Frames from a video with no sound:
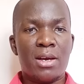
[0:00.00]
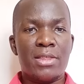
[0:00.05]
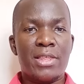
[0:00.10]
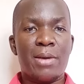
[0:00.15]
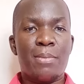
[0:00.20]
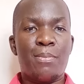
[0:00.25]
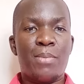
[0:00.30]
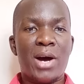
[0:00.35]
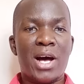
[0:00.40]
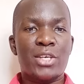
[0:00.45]
the
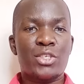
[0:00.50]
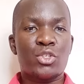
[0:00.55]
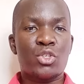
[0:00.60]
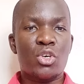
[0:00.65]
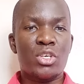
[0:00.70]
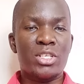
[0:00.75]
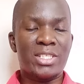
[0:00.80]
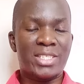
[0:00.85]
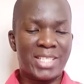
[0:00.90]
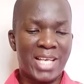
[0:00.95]

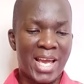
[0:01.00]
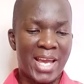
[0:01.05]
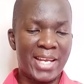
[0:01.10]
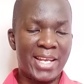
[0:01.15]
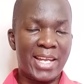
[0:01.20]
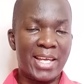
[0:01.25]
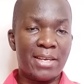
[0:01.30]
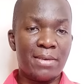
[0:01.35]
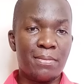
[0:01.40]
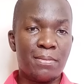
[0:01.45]
person
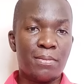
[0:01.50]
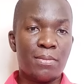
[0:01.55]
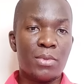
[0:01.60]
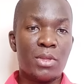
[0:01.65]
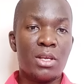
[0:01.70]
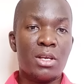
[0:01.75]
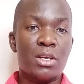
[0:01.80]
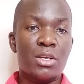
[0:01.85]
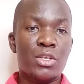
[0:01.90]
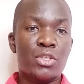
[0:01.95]
signing
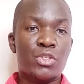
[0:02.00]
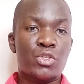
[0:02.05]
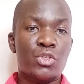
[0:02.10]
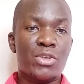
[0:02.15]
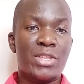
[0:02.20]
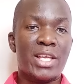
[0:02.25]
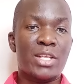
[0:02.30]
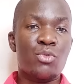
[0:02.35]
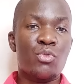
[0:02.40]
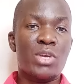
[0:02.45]
so
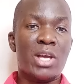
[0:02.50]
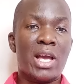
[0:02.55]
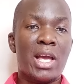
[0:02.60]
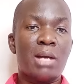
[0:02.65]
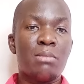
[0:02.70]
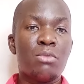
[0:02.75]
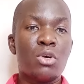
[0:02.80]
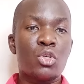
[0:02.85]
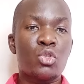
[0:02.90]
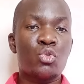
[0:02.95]
that we are
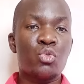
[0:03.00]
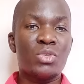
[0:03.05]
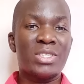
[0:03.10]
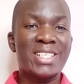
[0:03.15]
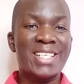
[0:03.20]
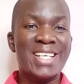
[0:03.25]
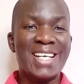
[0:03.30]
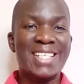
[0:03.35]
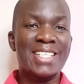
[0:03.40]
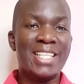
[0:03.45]
able to
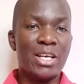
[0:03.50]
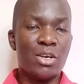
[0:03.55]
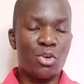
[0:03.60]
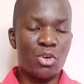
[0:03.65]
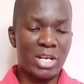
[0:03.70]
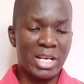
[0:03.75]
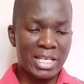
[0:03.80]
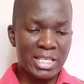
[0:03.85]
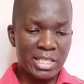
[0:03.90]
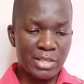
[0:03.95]
get the
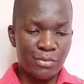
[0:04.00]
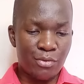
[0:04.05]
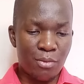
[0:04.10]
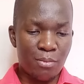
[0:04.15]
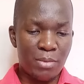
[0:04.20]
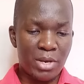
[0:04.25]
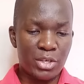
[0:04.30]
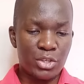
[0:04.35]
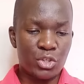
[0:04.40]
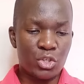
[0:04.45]
correct
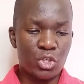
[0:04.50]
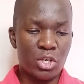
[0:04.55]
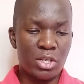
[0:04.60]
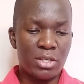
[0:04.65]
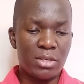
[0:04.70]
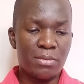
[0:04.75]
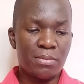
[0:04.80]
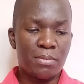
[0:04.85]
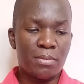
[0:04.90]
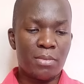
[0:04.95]

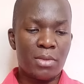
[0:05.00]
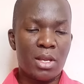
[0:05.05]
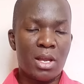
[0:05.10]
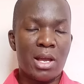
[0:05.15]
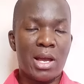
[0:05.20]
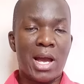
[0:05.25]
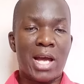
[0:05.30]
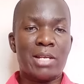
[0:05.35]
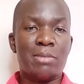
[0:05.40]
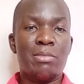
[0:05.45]
information
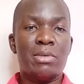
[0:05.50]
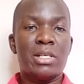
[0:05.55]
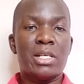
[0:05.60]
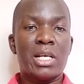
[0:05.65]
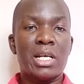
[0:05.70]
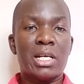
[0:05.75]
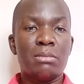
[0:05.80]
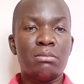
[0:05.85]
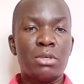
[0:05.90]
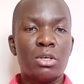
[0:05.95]
and be
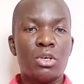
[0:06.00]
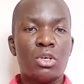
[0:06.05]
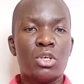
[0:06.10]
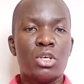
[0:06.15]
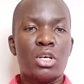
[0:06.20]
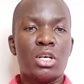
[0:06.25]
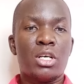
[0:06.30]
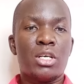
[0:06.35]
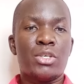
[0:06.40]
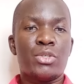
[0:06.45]

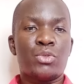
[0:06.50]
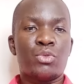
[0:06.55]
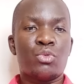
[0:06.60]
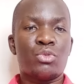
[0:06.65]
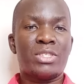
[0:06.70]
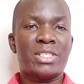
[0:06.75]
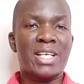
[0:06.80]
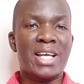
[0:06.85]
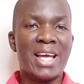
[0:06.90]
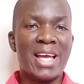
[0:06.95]
able to
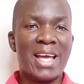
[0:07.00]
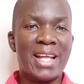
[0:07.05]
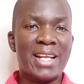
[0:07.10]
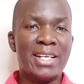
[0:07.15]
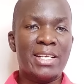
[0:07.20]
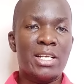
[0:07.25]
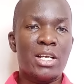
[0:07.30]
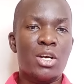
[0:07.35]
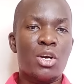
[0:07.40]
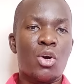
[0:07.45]

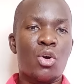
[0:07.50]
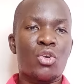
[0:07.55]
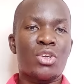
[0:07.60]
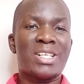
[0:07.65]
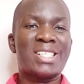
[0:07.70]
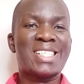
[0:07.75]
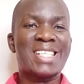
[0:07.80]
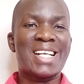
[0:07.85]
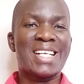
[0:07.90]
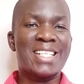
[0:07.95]
tell or
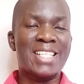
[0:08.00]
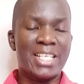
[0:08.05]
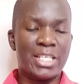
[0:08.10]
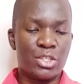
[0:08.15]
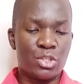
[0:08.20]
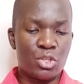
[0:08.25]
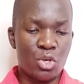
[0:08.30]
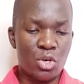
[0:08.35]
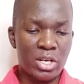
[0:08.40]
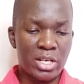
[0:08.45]
retell the
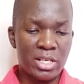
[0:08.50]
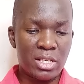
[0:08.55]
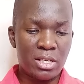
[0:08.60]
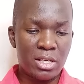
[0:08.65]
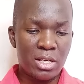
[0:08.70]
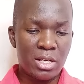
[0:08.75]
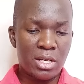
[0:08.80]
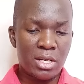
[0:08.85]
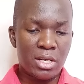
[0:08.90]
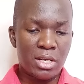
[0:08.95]
story
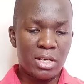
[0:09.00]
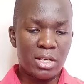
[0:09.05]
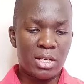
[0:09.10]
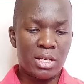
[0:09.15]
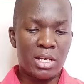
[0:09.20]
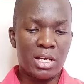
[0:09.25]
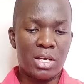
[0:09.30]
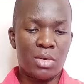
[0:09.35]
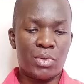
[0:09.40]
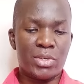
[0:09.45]

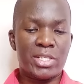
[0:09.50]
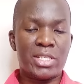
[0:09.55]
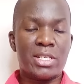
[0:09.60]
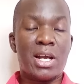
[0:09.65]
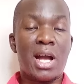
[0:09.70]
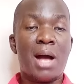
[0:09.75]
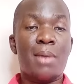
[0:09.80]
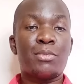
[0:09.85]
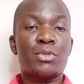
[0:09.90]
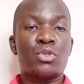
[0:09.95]
when it
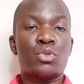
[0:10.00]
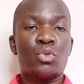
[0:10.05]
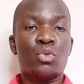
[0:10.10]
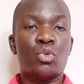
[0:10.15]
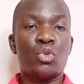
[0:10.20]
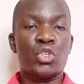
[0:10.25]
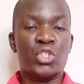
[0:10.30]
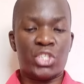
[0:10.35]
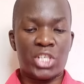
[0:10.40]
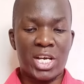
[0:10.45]
comes
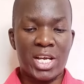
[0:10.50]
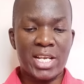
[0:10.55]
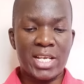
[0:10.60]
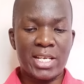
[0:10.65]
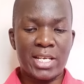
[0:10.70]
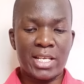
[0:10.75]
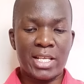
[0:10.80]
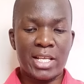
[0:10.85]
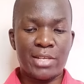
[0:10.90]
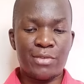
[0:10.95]
to
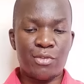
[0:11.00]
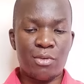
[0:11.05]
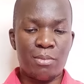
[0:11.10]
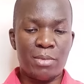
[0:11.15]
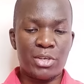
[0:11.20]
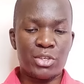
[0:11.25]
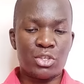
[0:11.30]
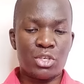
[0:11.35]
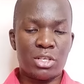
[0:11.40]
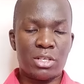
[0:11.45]
sharing the
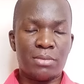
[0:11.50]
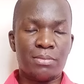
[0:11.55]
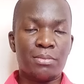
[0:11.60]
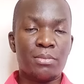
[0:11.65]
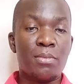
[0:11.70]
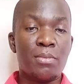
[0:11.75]
information.